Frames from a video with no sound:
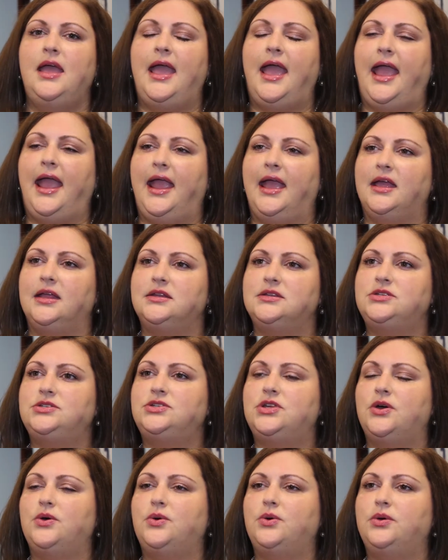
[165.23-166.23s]
And
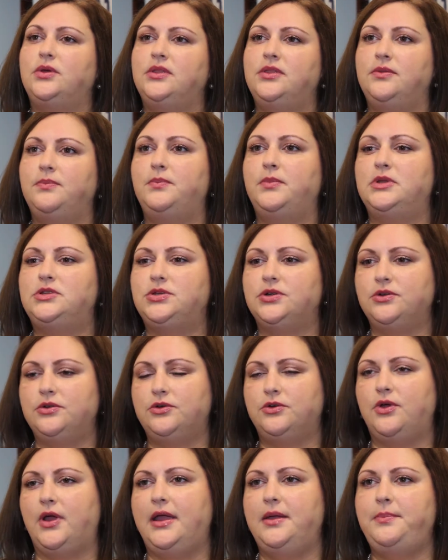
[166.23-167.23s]
so maternal
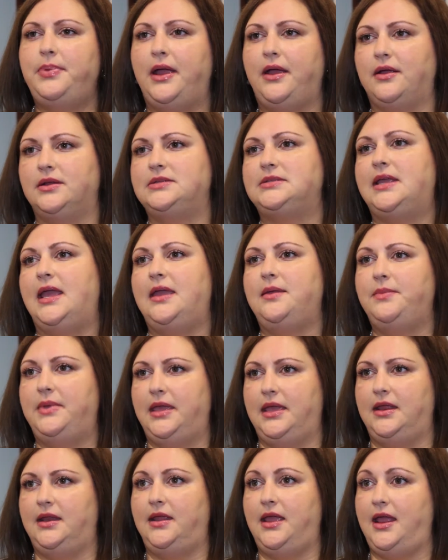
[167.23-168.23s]
grandparents came
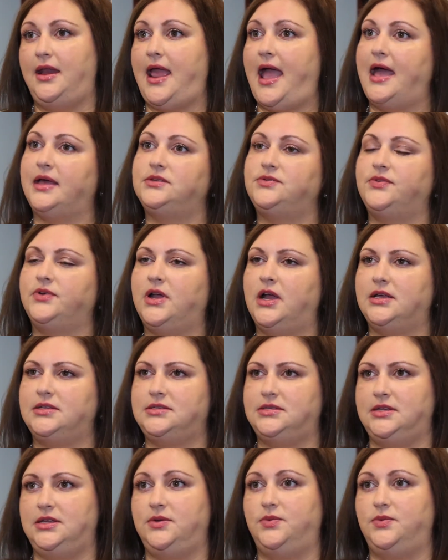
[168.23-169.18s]
in and asked for custody,